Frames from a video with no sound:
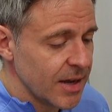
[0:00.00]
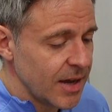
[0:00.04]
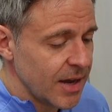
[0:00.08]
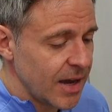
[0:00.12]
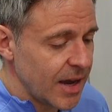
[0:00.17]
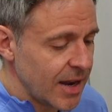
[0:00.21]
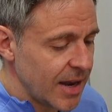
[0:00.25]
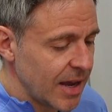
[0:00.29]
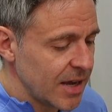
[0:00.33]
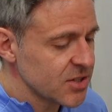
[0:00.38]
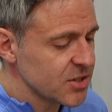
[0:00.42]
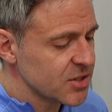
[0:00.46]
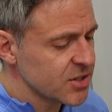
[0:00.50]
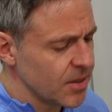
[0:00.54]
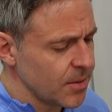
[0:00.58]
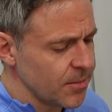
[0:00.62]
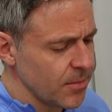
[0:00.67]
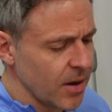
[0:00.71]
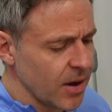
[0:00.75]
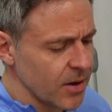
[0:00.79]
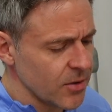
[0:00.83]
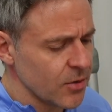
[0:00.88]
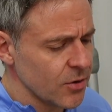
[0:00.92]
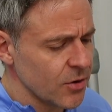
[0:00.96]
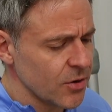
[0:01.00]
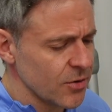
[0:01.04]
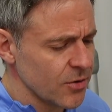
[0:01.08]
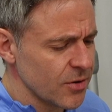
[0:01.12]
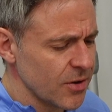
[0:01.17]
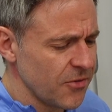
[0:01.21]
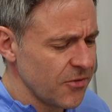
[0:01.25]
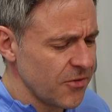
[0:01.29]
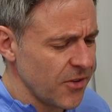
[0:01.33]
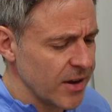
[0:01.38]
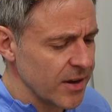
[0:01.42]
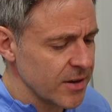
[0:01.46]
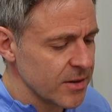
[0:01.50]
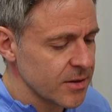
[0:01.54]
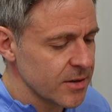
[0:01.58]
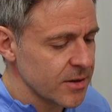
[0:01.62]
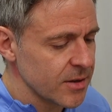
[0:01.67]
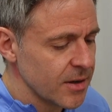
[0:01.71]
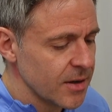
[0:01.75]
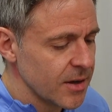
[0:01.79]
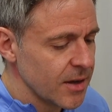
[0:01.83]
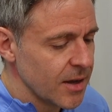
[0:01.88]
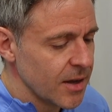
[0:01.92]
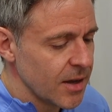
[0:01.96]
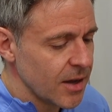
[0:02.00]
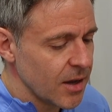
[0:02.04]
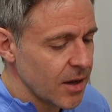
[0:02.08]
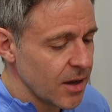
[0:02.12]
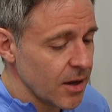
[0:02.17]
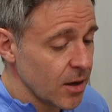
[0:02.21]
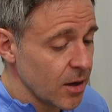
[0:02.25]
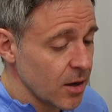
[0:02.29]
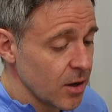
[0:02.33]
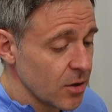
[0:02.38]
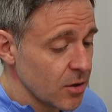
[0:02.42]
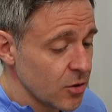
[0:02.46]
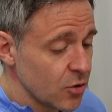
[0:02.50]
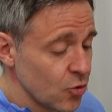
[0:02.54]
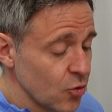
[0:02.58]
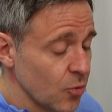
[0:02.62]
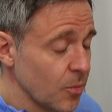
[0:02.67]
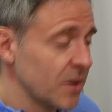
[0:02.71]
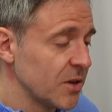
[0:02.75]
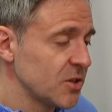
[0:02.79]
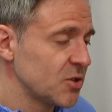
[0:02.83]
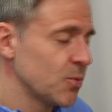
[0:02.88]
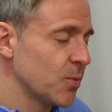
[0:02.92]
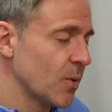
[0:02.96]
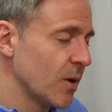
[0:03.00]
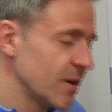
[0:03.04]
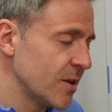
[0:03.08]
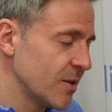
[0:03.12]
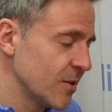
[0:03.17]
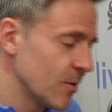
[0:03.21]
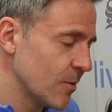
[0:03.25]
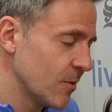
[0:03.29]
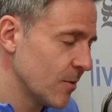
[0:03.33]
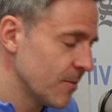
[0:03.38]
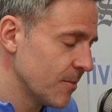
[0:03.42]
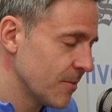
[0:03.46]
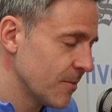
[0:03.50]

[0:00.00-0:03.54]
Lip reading: has some other good effect. Too much wine, though,